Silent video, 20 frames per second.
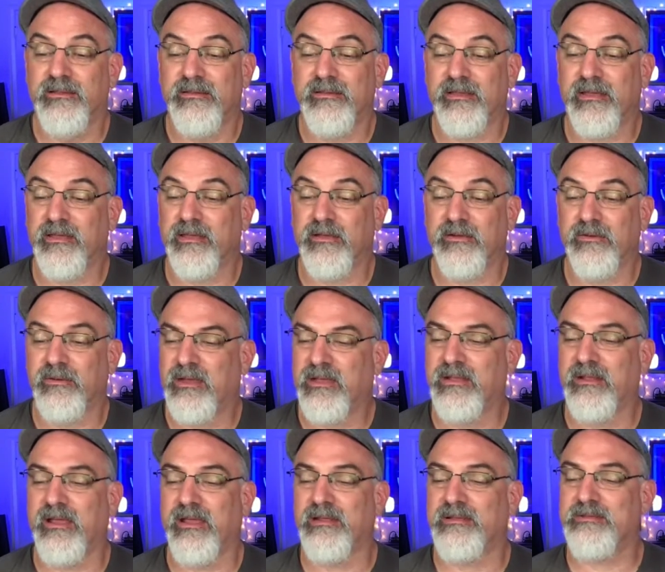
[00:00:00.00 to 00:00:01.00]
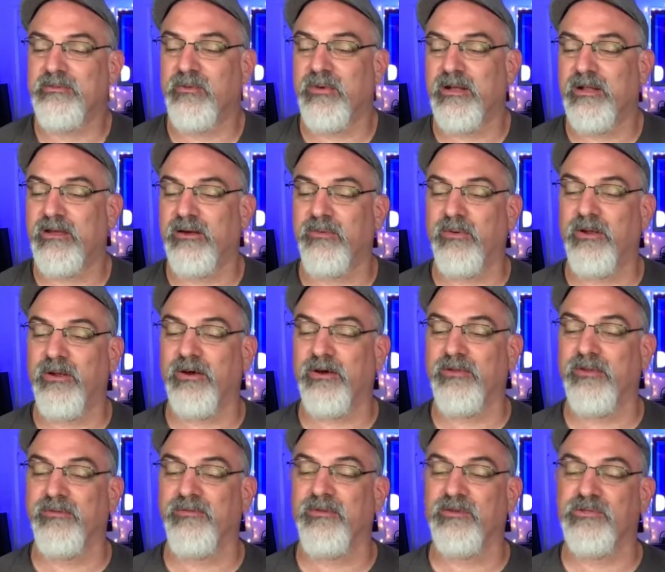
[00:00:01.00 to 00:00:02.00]
Thank you. When
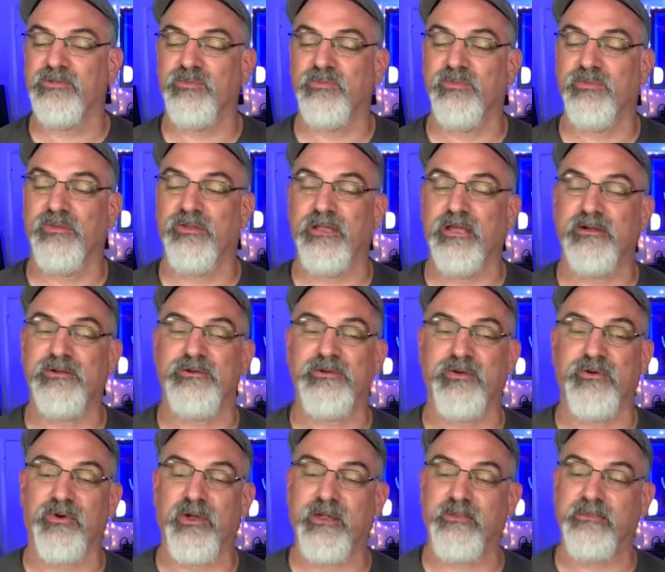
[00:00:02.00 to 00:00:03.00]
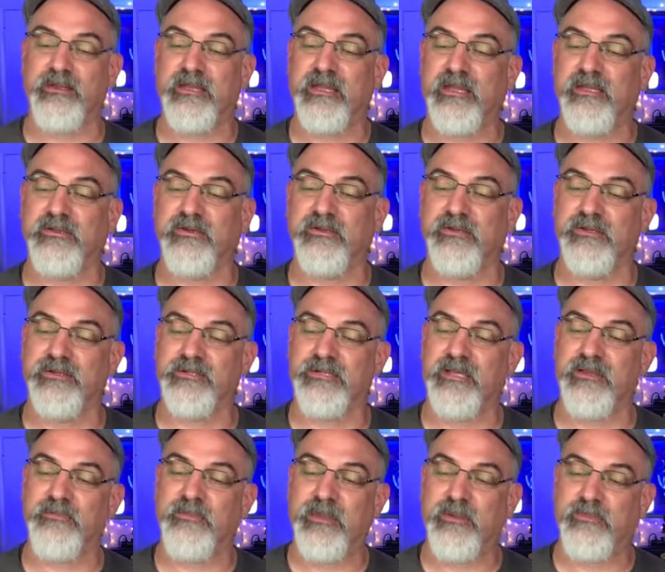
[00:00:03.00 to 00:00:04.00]
all of those letters are crammed together, it looks
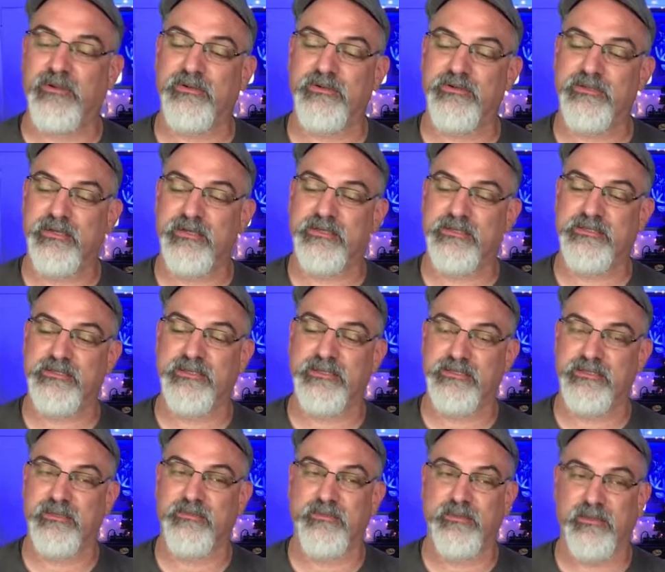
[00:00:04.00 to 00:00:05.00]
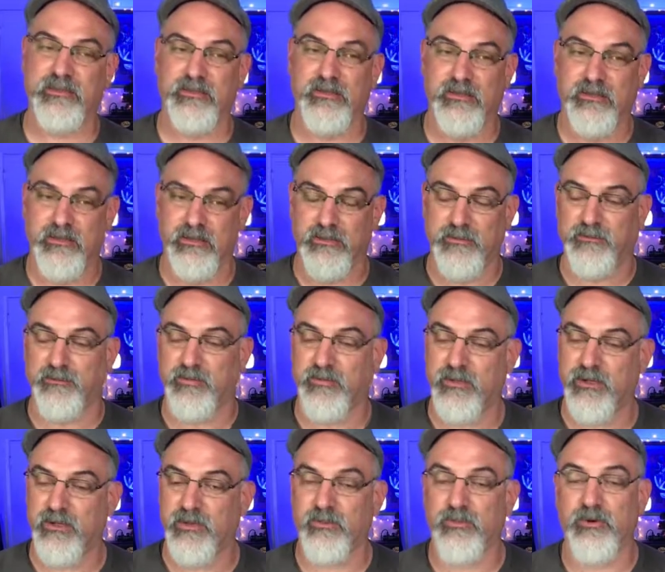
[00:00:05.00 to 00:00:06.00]
like maybe you're trying to say something
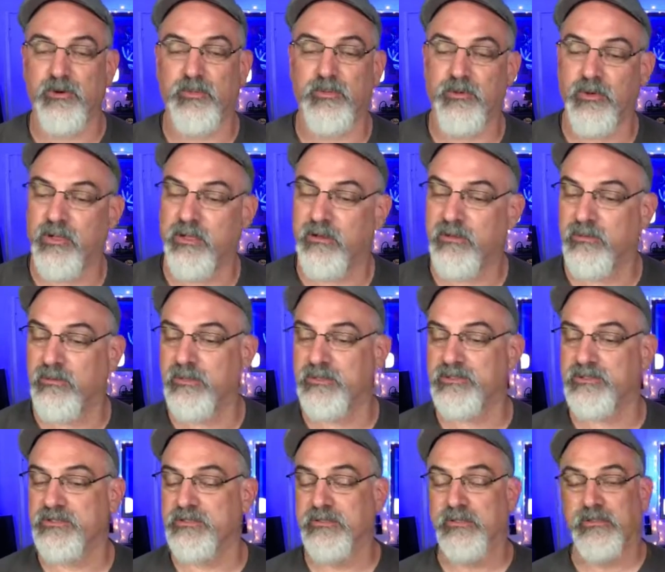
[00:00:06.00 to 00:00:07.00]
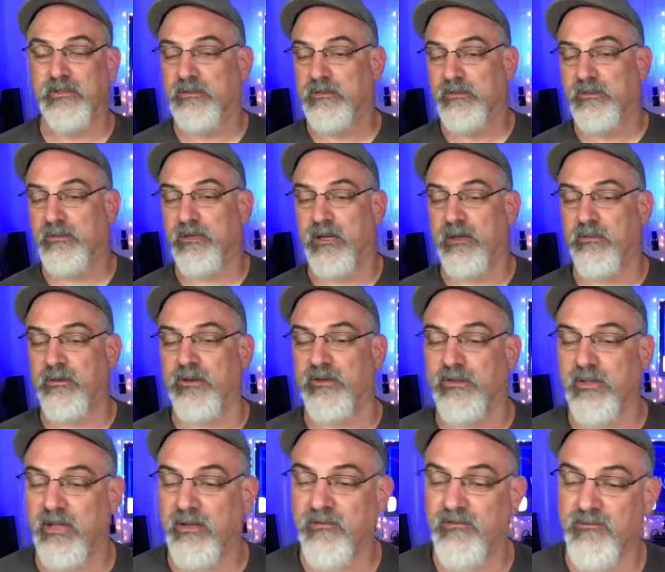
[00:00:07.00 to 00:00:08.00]
inappropriate, which I'm all
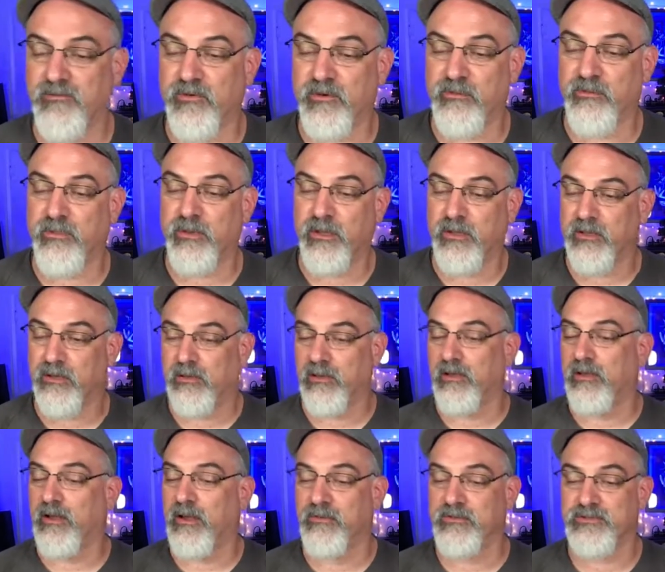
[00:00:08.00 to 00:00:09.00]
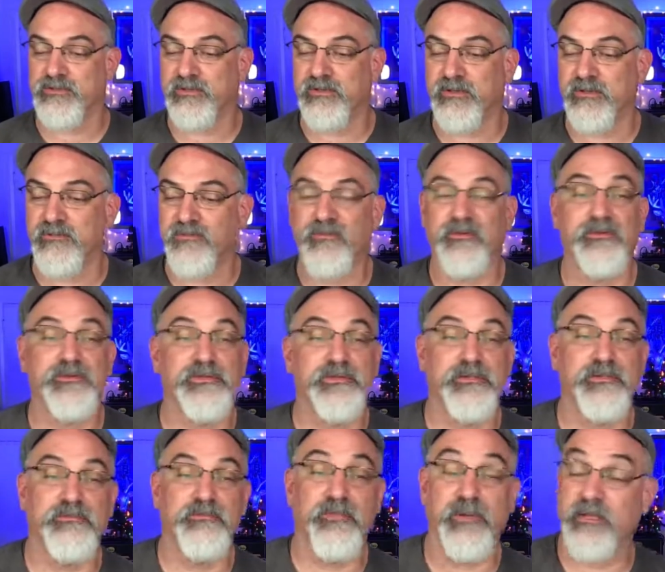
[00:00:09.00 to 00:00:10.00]
down for, but I was a little confused,
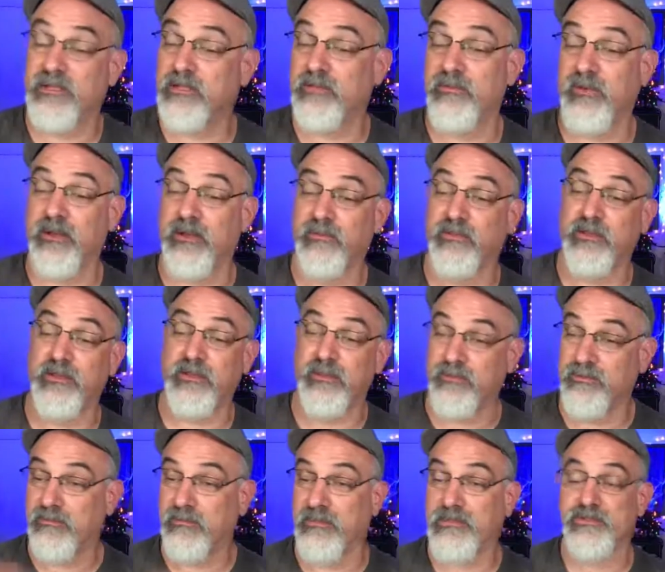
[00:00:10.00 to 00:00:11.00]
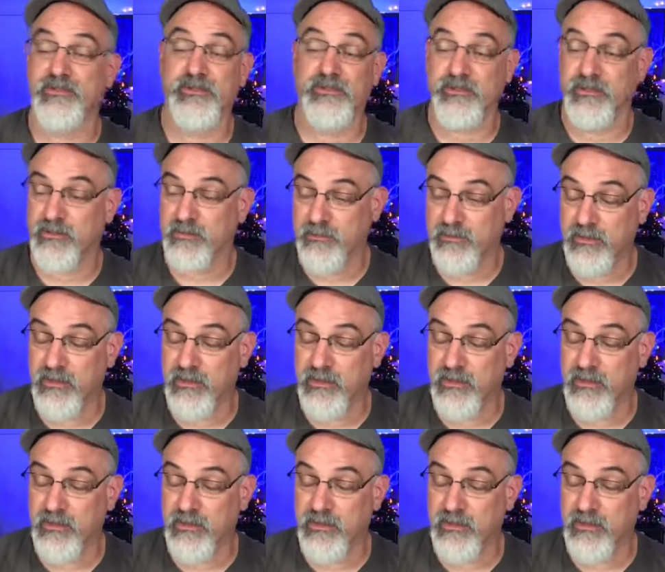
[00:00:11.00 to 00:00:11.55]
but didn't want to be insulting.